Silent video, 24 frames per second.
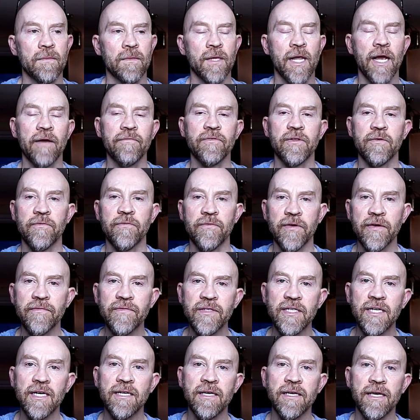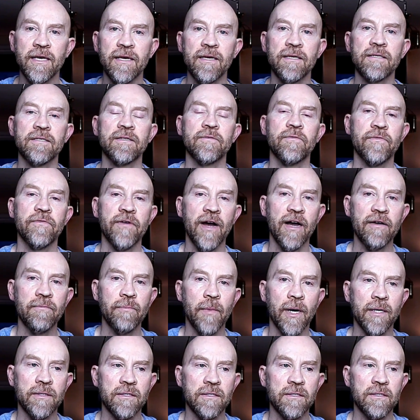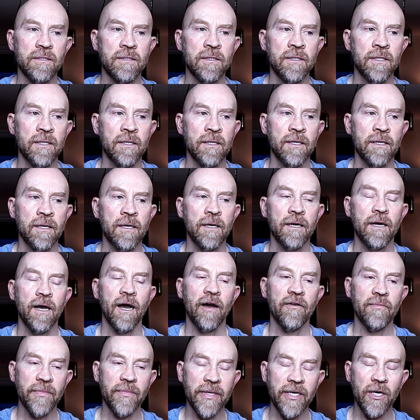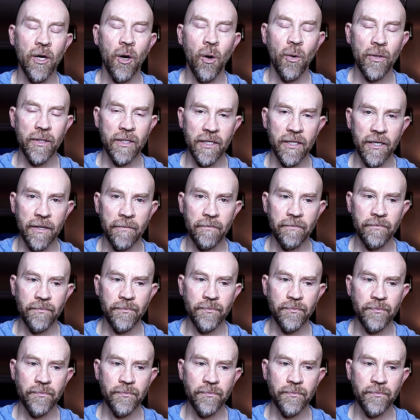After 15 years and 5 months of me owning him,